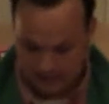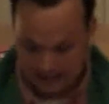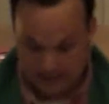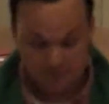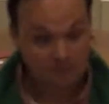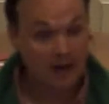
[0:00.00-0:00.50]

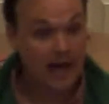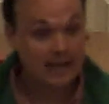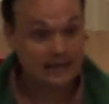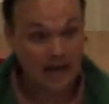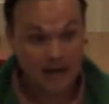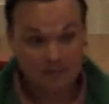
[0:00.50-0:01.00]
In
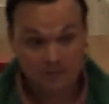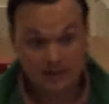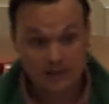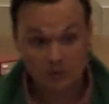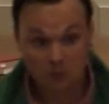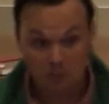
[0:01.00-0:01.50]
fact, I
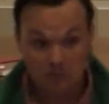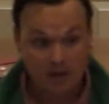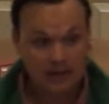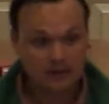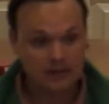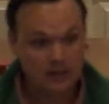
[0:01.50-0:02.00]
think when we
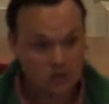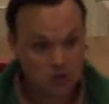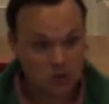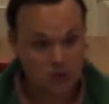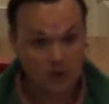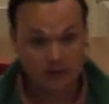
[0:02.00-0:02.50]
make the
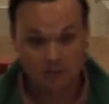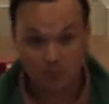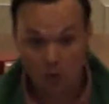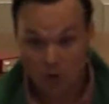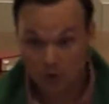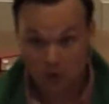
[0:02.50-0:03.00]
issue at the
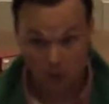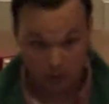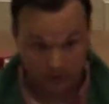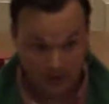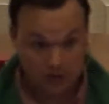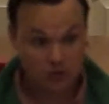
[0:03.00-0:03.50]
border
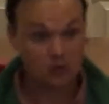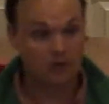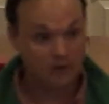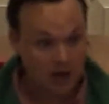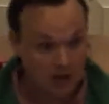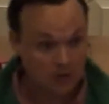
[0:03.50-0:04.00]
or the issue
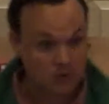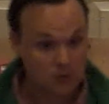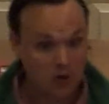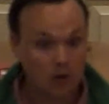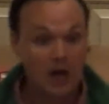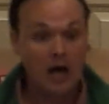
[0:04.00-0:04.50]
of gun
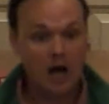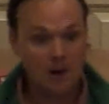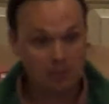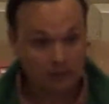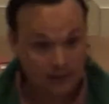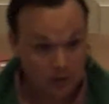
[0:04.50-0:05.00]
control a
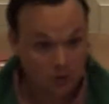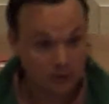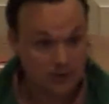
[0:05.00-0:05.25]
political